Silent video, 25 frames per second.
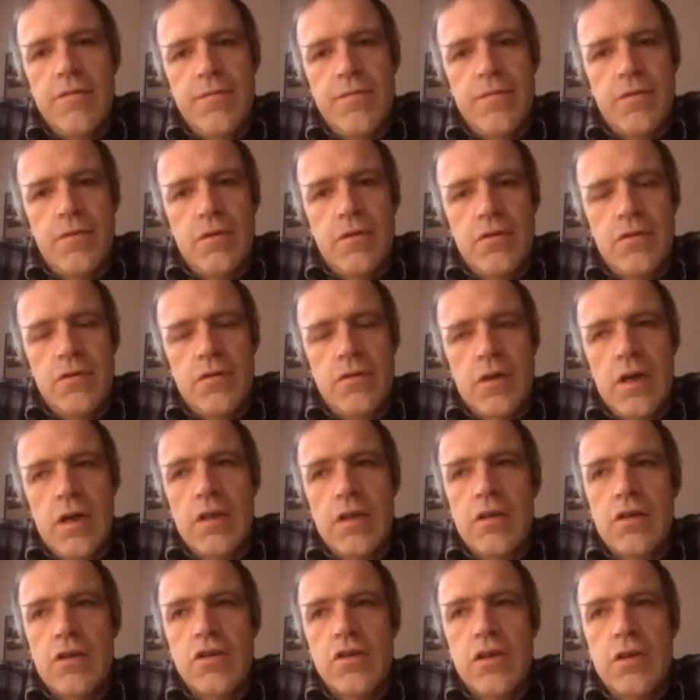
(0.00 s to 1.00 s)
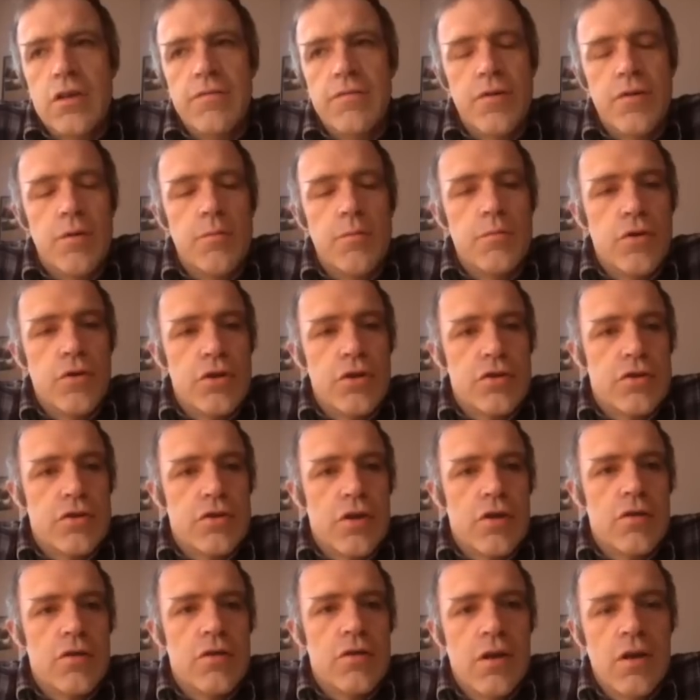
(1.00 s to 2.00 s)
the energy from the
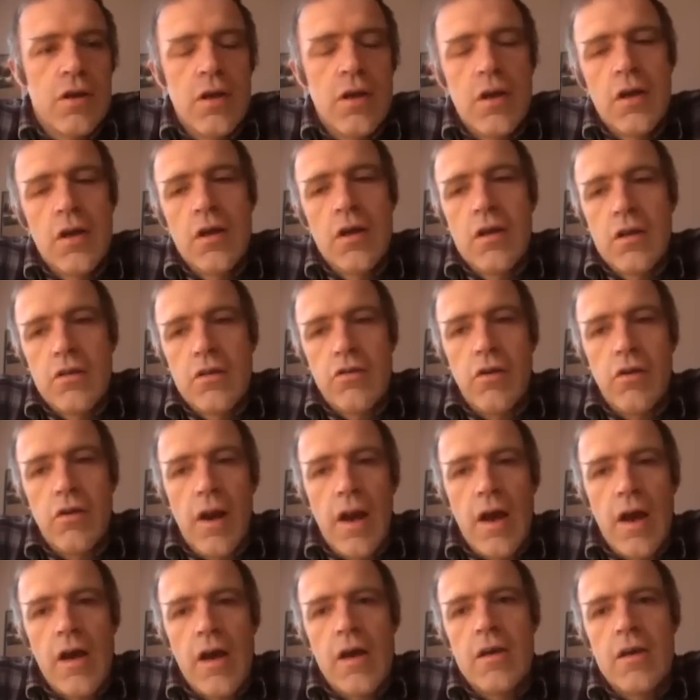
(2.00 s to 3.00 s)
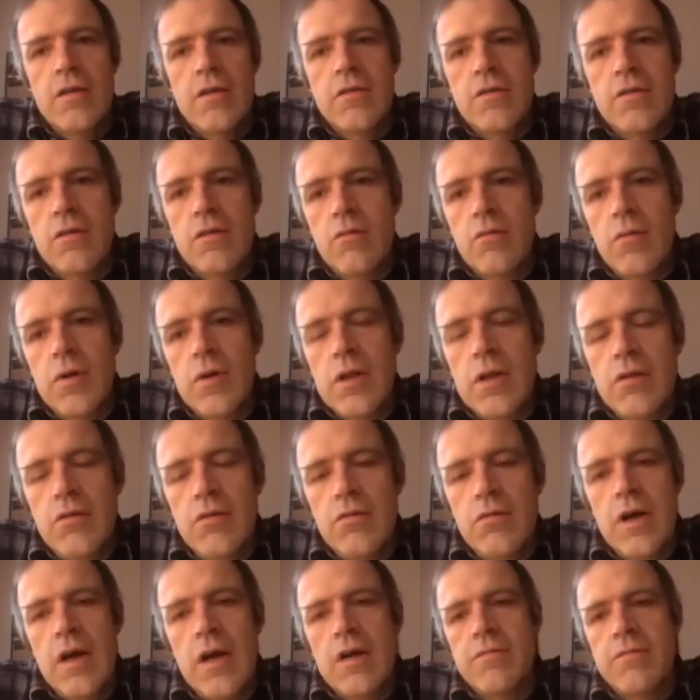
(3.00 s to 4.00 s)
sun, the light, while
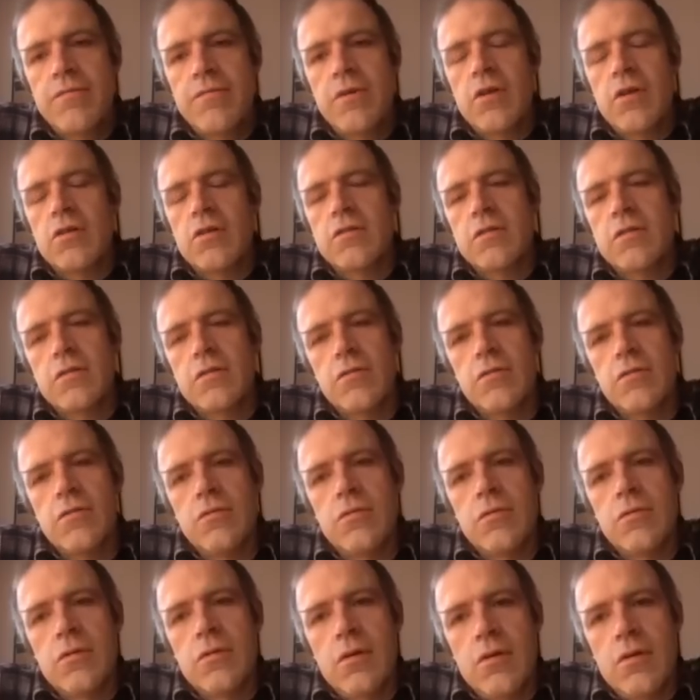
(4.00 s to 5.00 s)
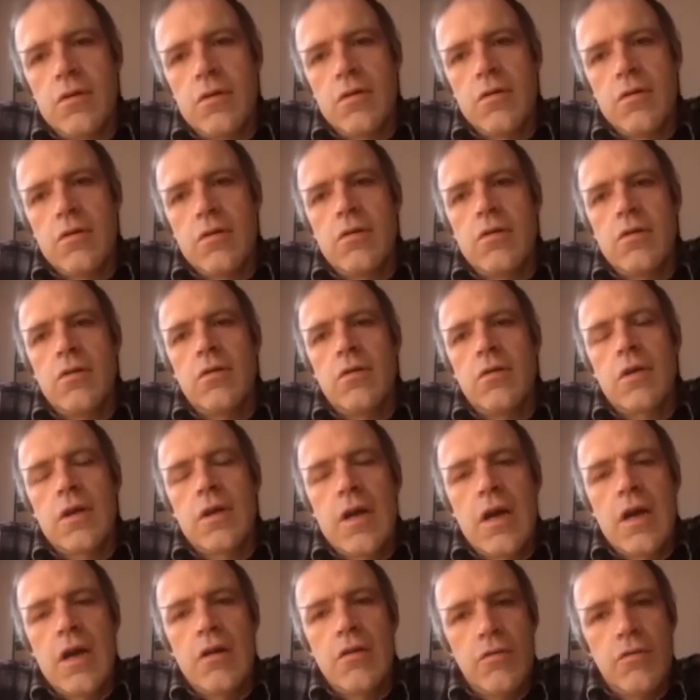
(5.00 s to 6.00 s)
you have also a
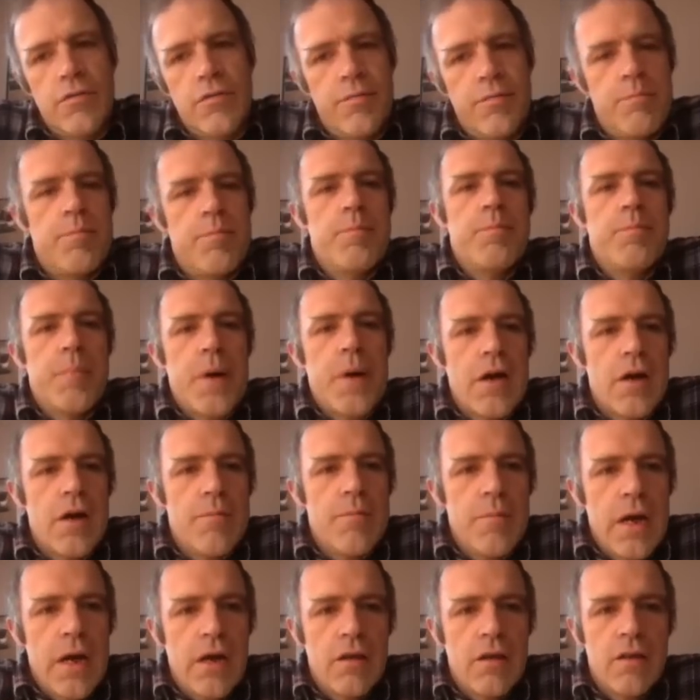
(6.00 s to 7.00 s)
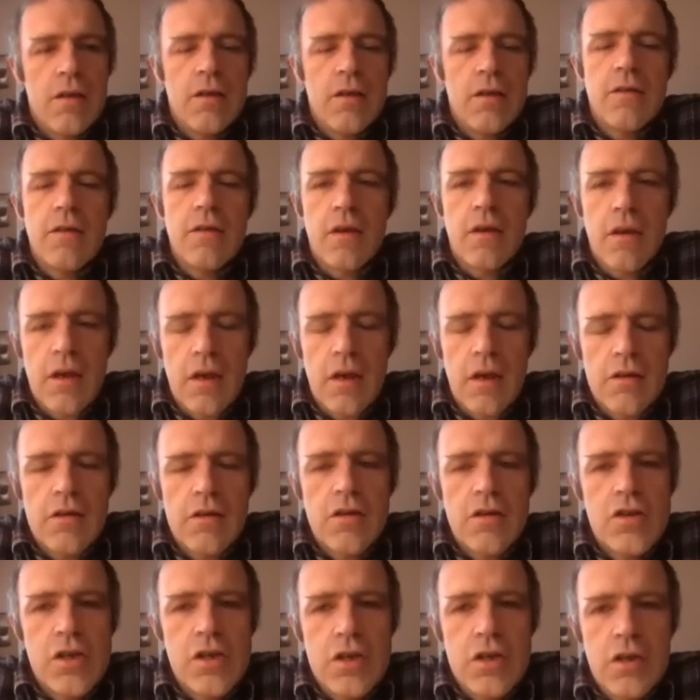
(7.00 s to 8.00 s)
kind of paramagnetic
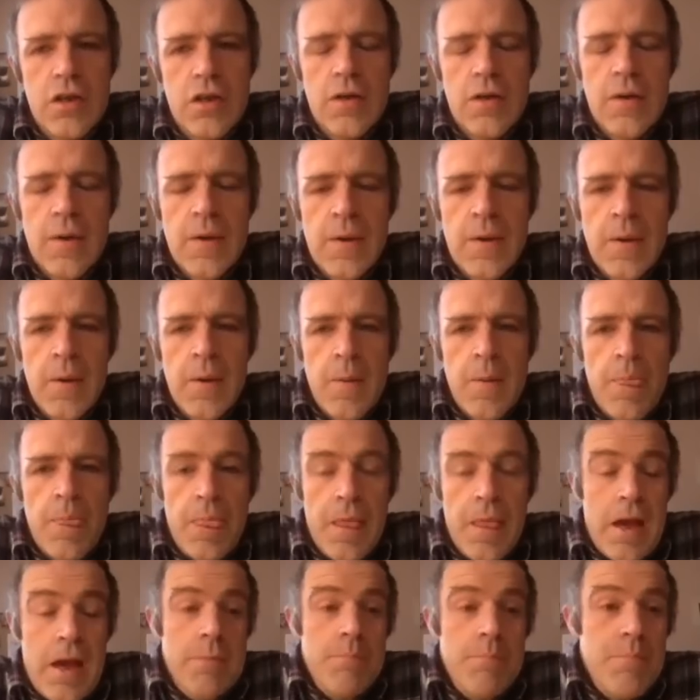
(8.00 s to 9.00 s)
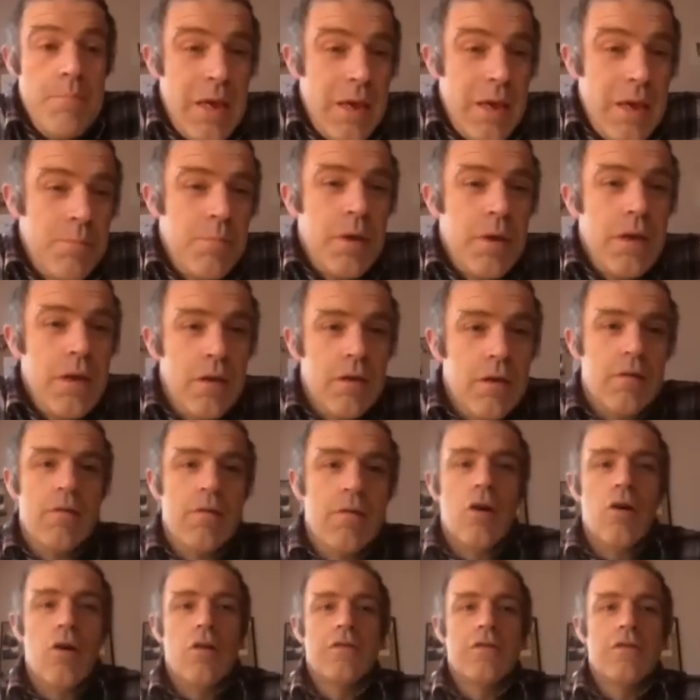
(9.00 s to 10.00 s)
energy, and maybe
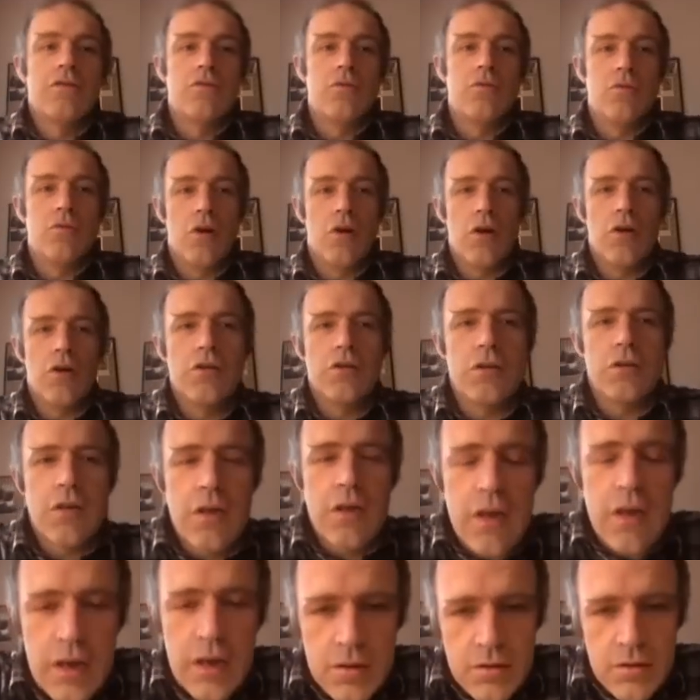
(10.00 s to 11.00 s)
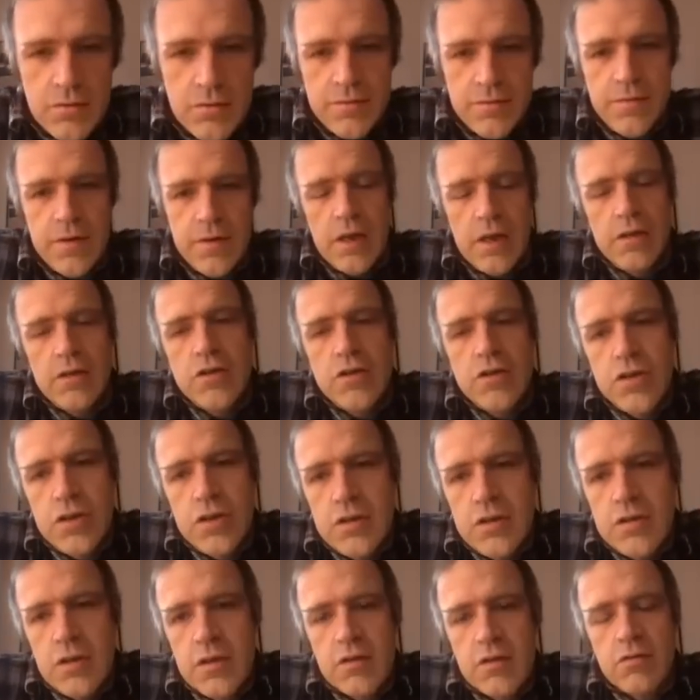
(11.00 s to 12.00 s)
also other kind of
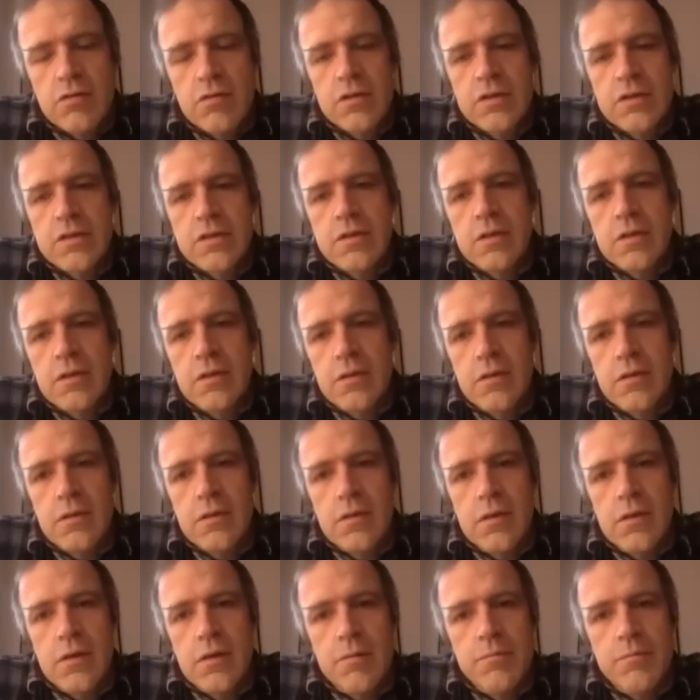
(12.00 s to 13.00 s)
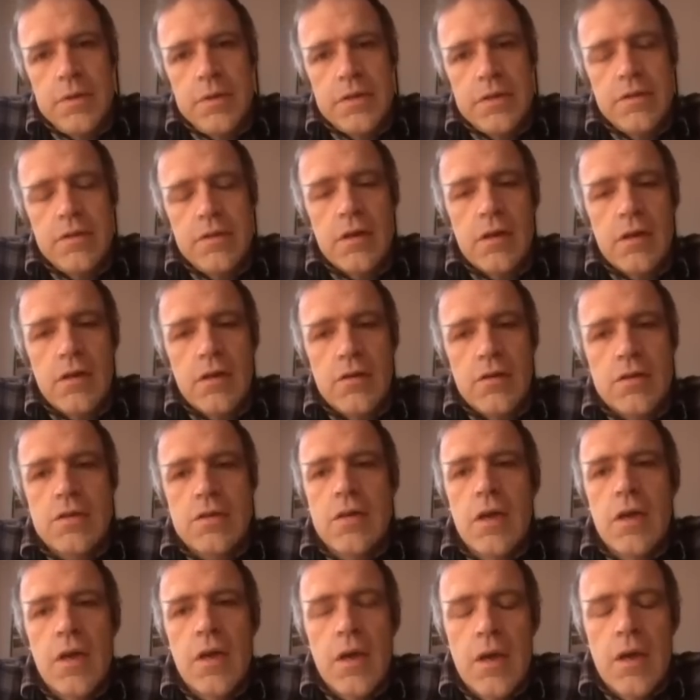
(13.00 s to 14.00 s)
energies that are still mysterious,
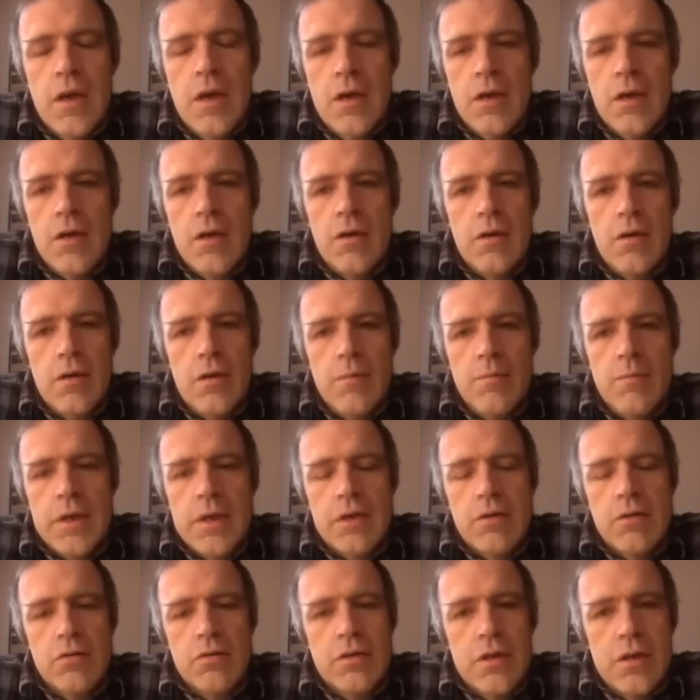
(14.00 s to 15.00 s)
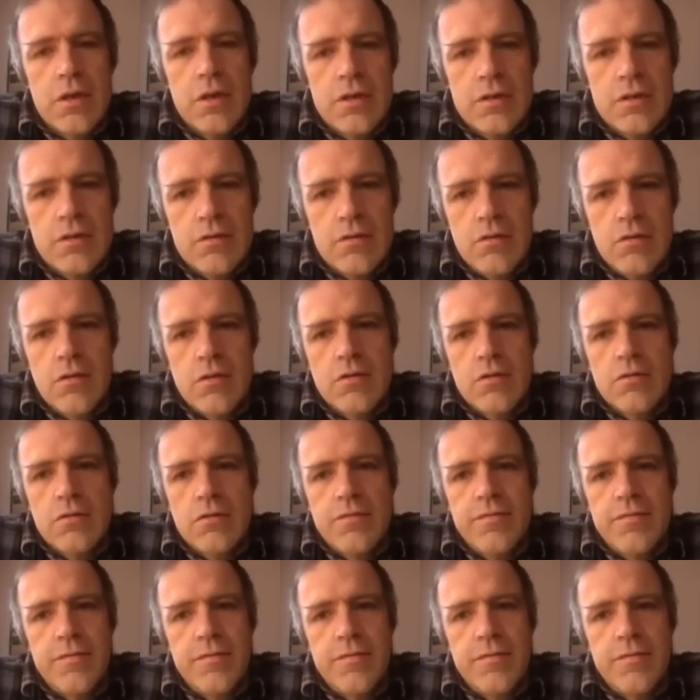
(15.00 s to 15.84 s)
because there's a lot of